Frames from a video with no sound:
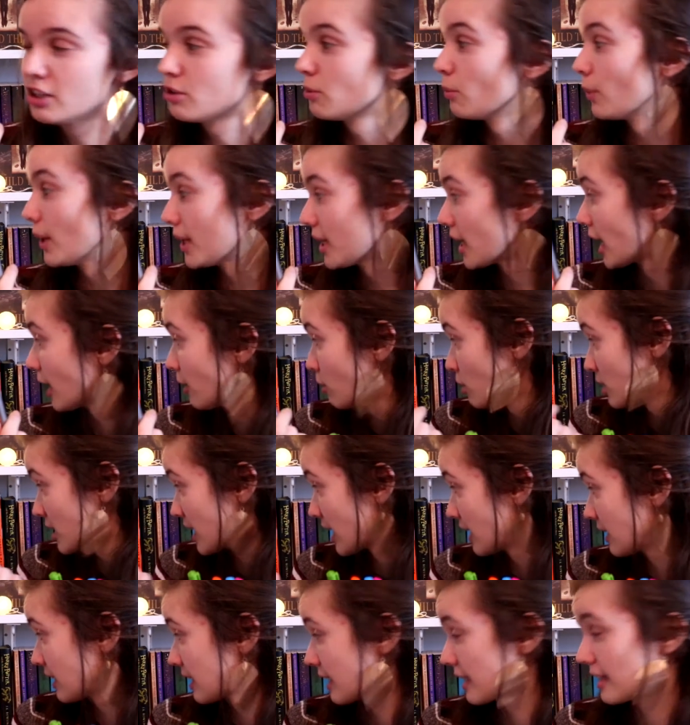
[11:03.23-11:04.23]
when I was
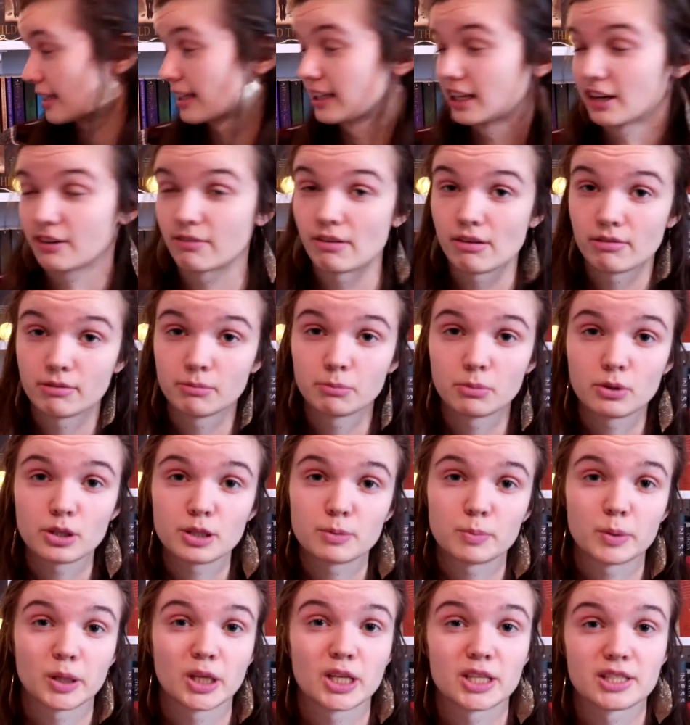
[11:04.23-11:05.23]
annotating the Raven Boys
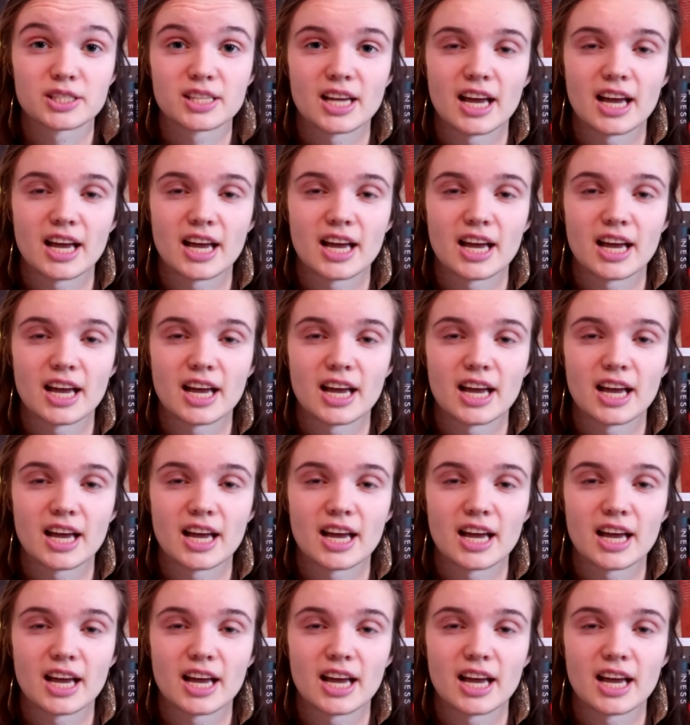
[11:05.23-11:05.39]
because